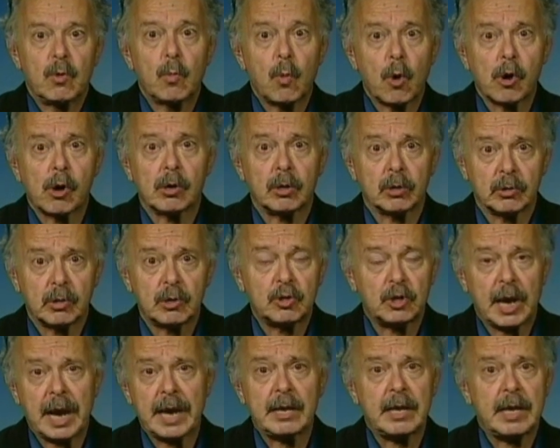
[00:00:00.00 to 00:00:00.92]
the world,
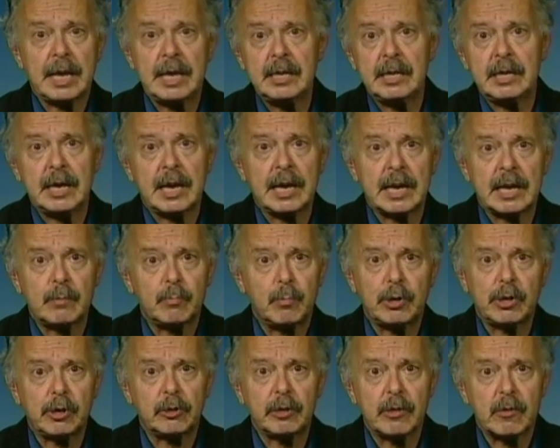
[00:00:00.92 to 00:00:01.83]
China, India,
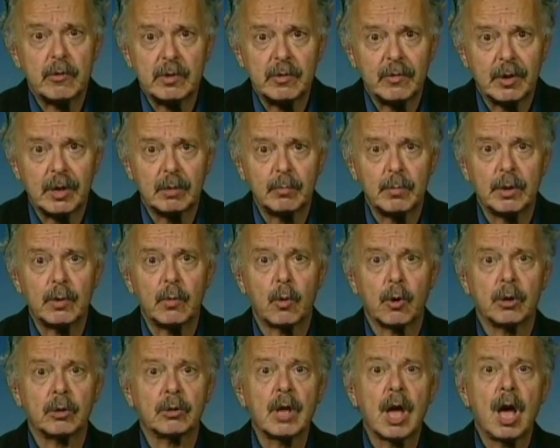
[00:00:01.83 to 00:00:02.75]
and particularly the developing
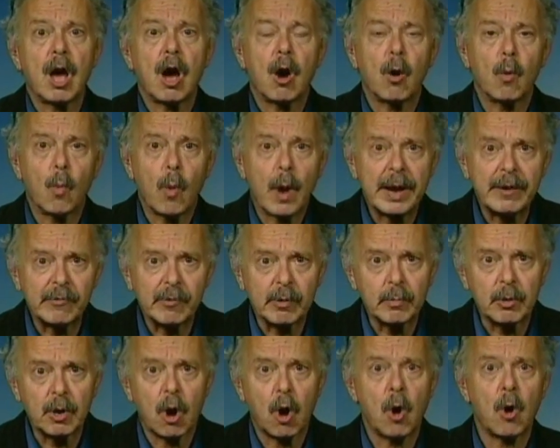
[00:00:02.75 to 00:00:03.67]
world, away
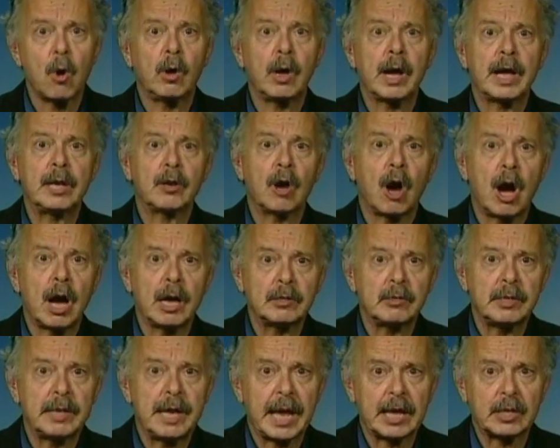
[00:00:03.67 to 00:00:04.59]
from coal and
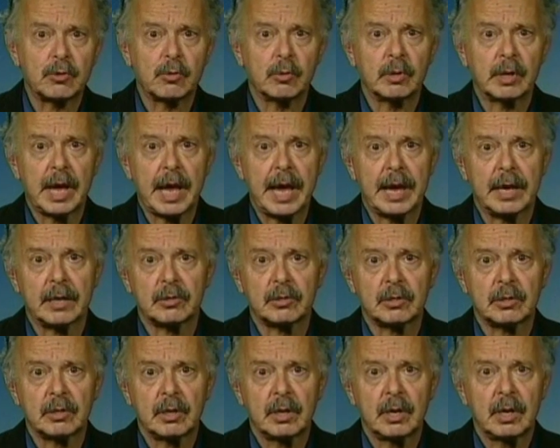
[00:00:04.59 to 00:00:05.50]
onto natural
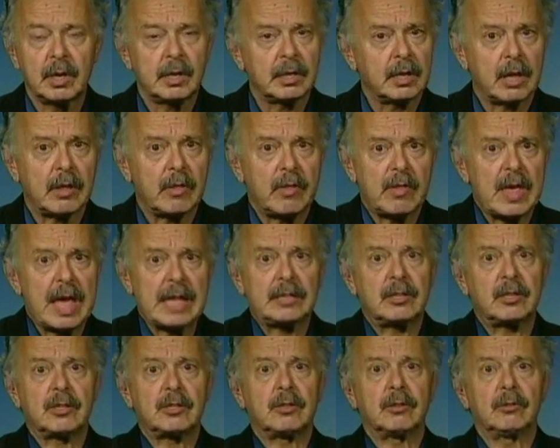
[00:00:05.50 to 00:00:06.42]
gas.
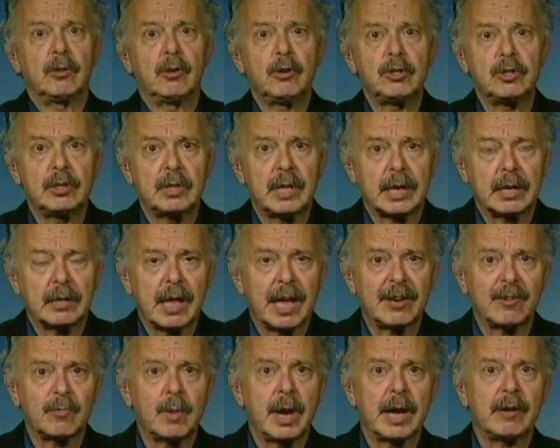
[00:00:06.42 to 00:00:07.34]
That's a solution that a
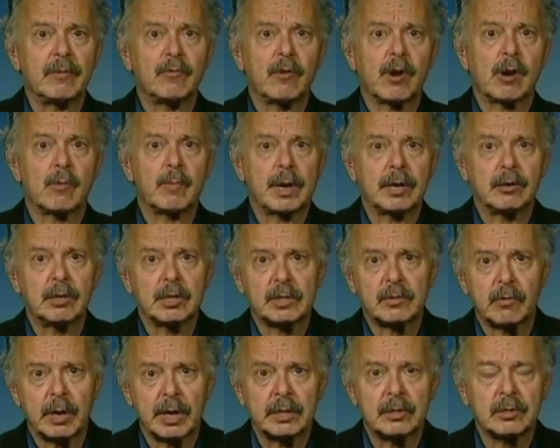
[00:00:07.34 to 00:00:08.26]
lot of my
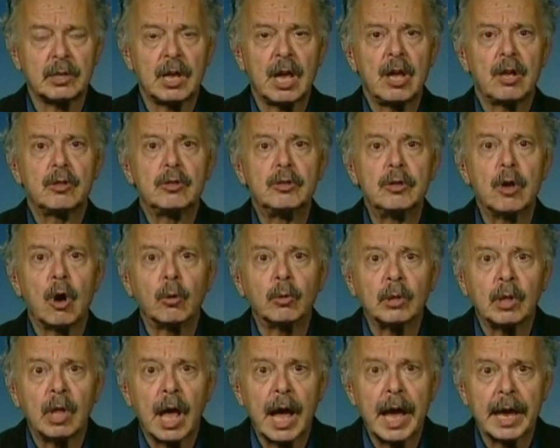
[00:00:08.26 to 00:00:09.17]
environmentalist friends
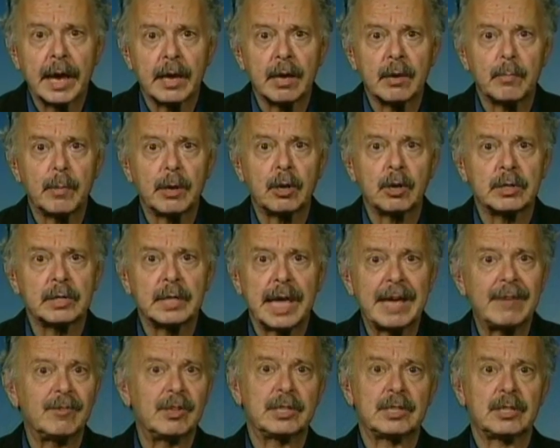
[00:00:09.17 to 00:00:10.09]
don't like because
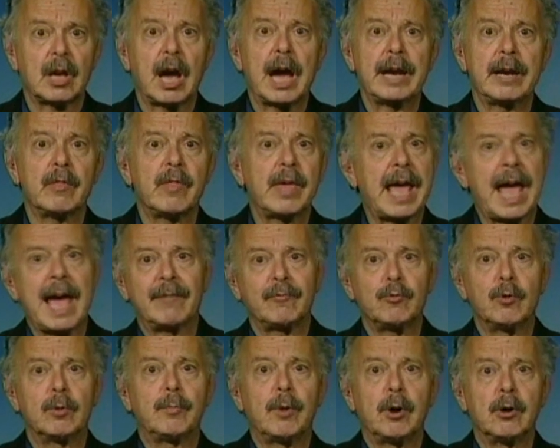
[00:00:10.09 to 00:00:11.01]
they have decided they
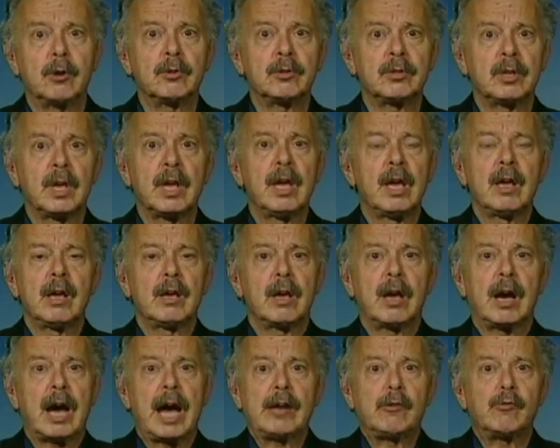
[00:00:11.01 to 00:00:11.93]
have to oppose
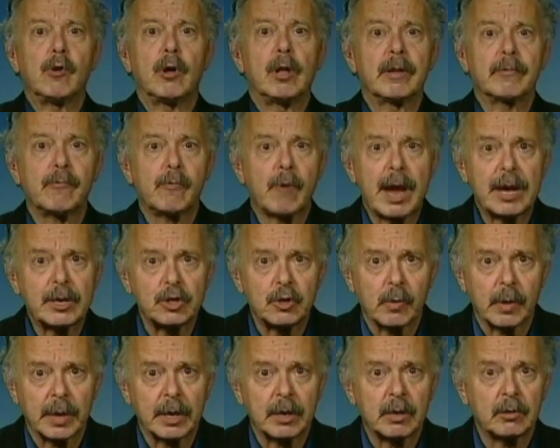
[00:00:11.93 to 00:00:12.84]
hydraulic
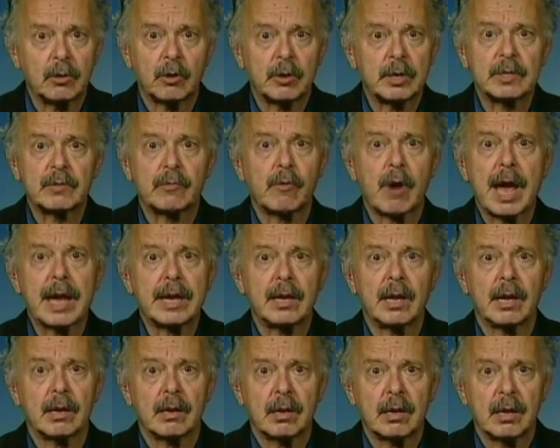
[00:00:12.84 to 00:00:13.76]
fracturing, known as
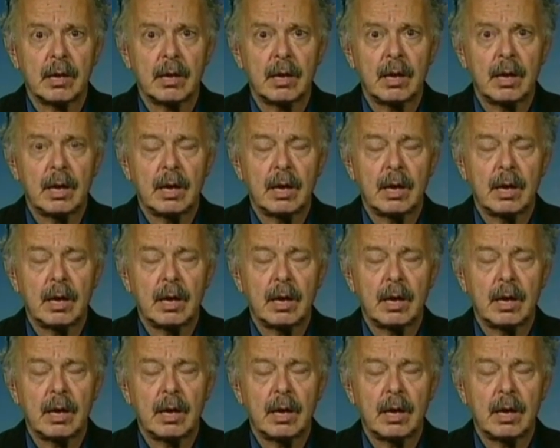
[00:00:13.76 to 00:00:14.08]
fracking.